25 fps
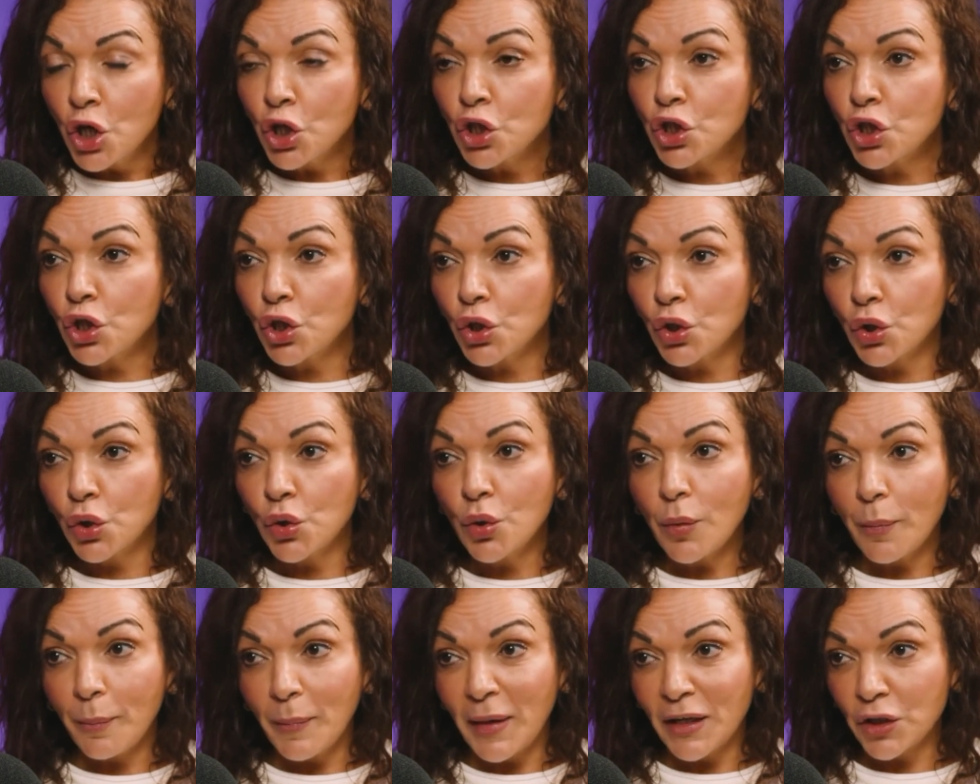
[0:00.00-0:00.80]

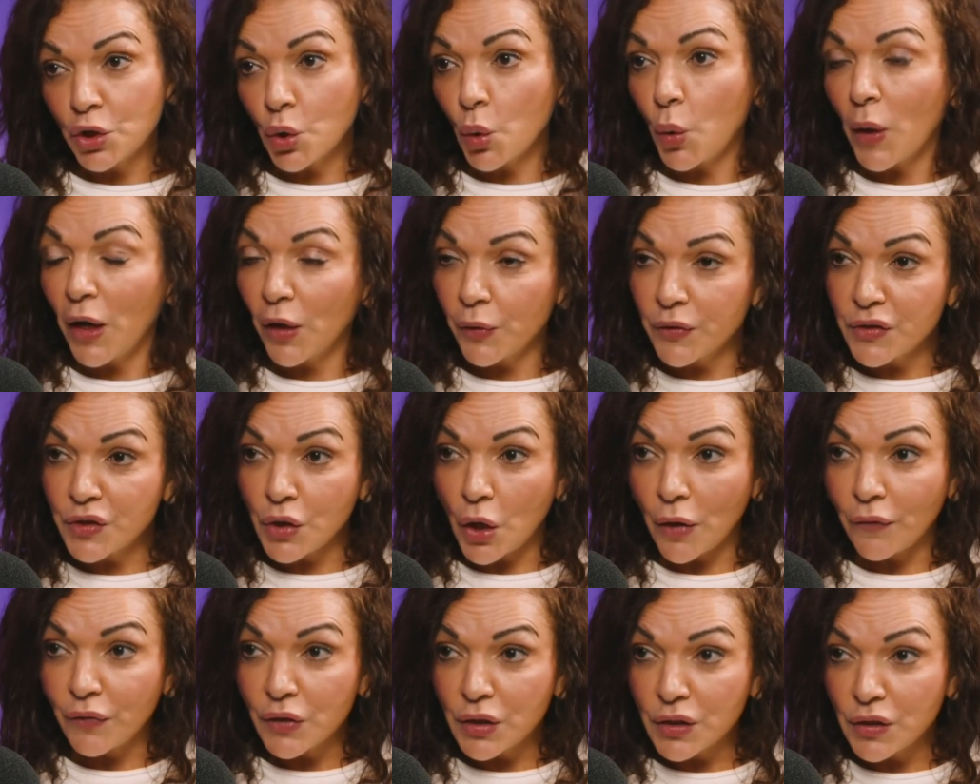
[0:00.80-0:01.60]
to mental health
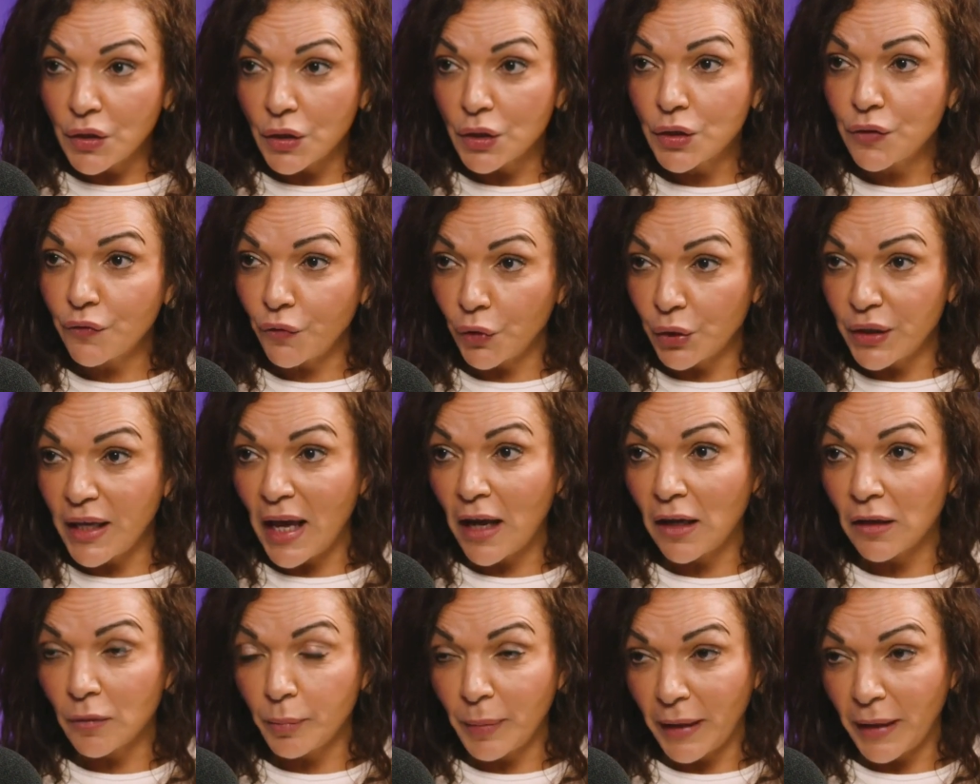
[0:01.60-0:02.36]
services for young